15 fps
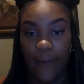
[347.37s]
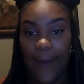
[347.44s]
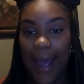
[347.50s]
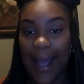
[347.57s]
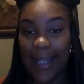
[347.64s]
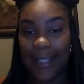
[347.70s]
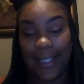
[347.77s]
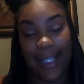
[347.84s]

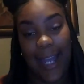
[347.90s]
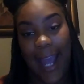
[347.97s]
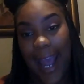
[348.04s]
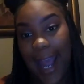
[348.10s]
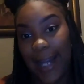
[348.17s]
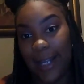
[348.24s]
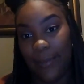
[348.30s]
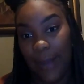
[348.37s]
as the
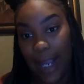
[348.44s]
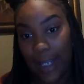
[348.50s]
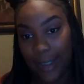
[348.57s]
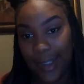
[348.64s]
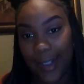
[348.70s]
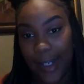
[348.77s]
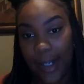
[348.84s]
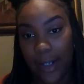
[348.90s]
handyman
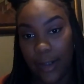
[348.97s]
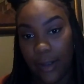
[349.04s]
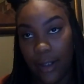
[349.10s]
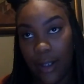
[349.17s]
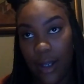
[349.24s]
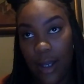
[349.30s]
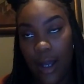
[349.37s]
cell,